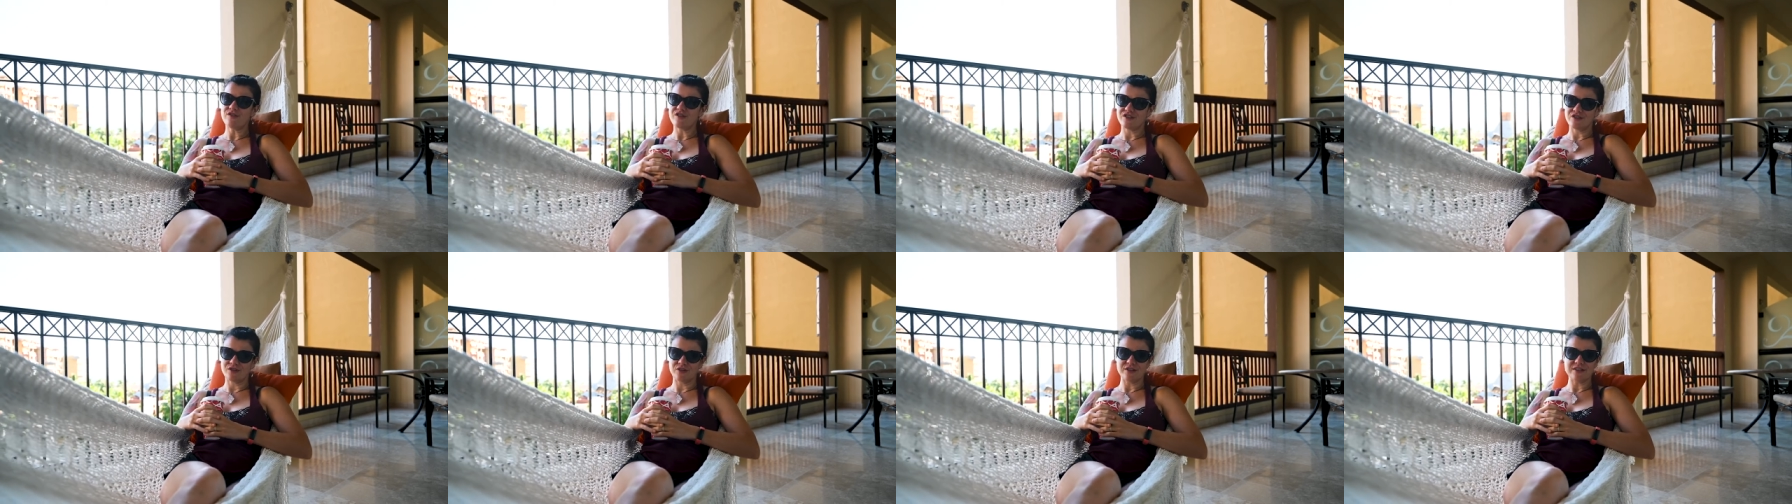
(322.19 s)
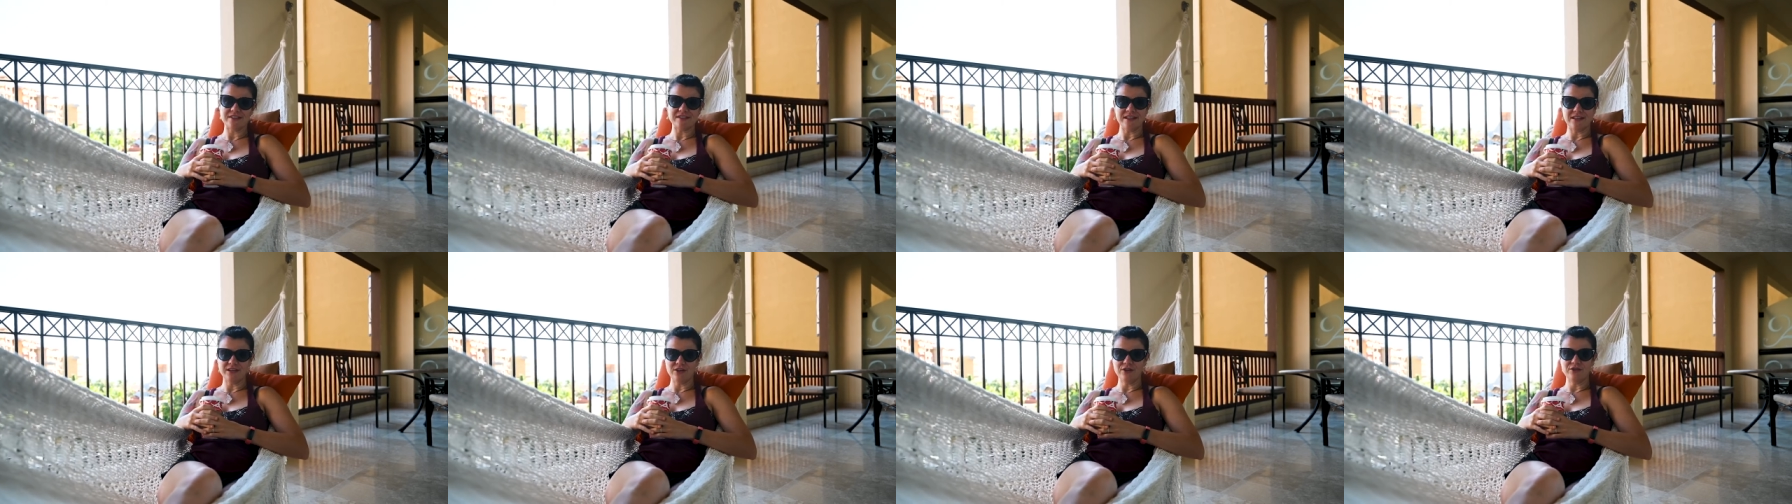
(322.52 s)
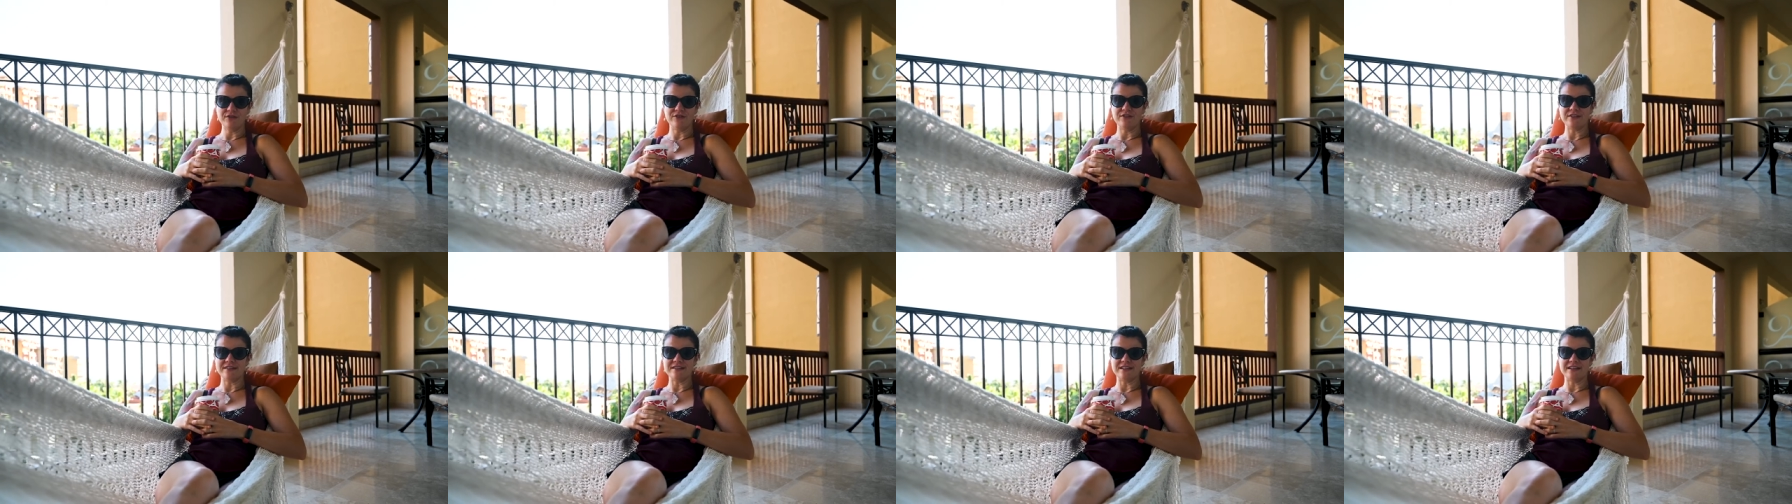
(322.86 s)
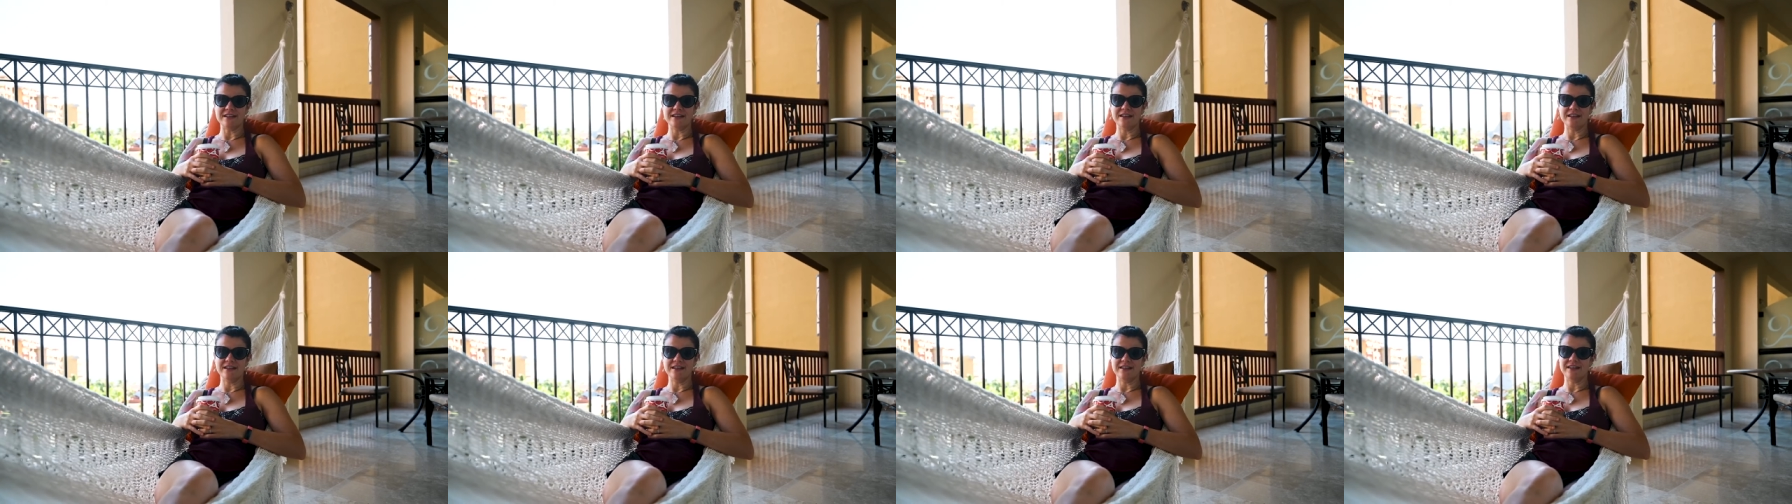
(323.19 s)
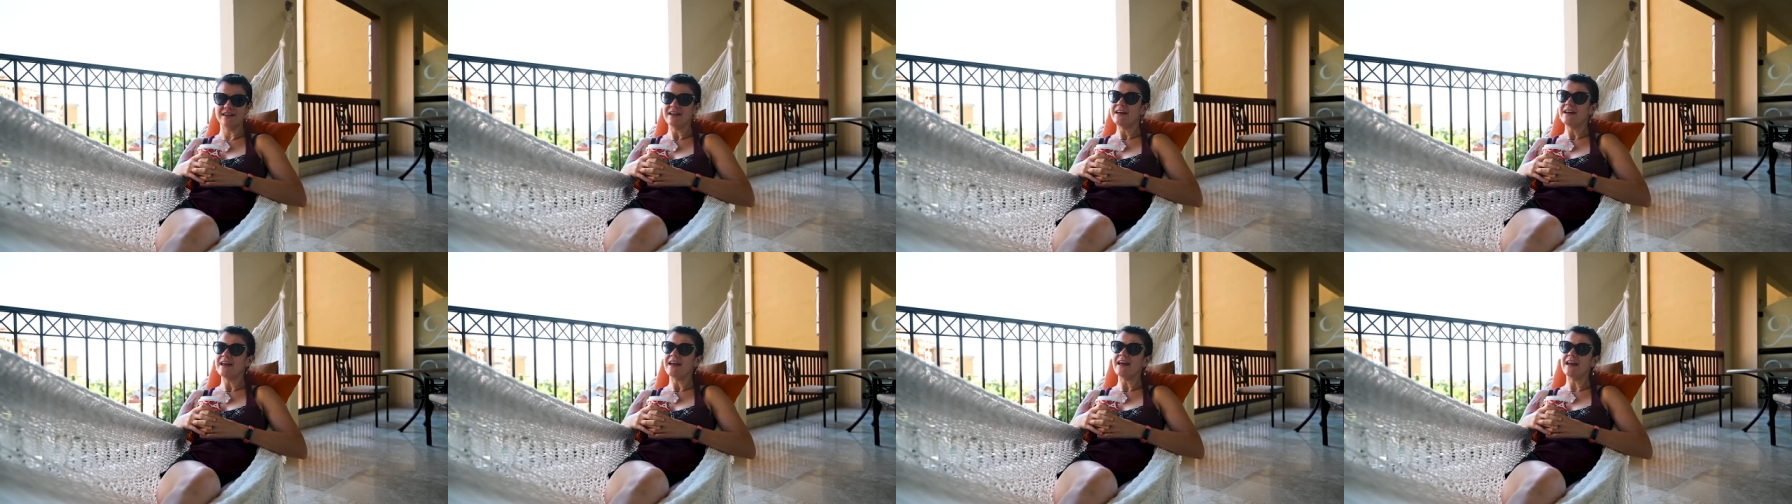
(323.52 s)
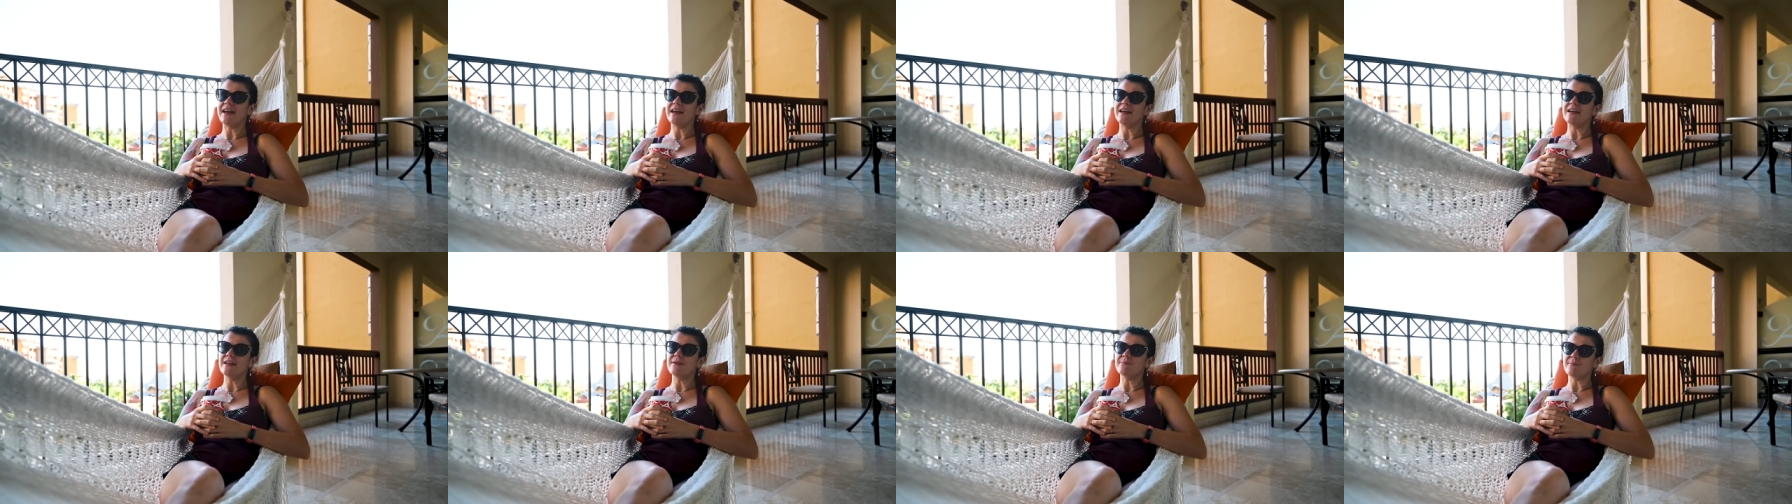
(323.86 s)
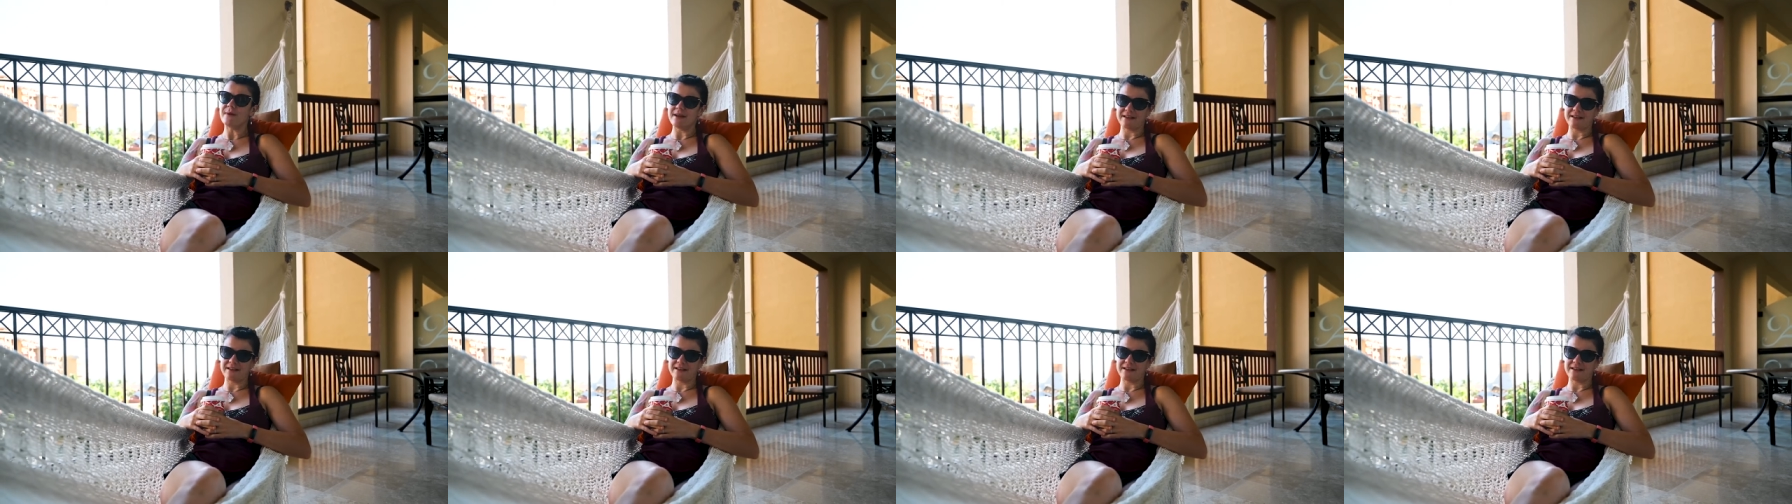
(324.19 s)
resorts that you visited in